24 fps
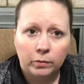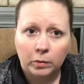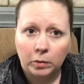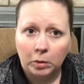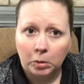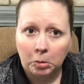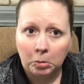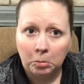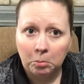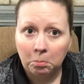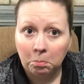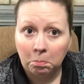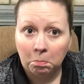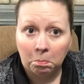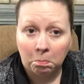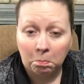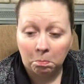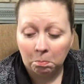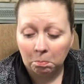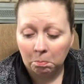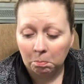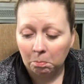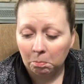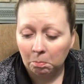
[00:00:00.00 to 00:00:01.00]
So
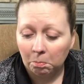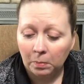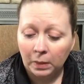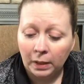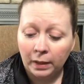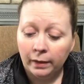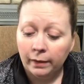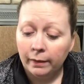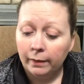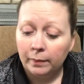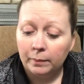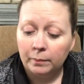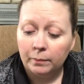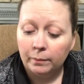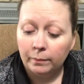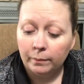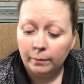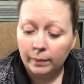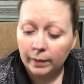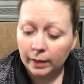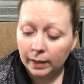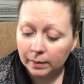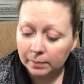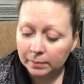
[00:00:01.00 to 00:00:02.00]

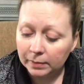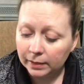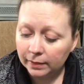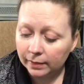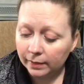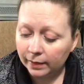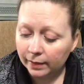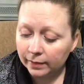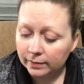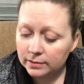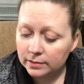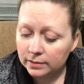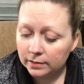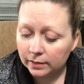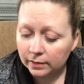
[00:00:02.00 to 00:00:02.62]
maybe that's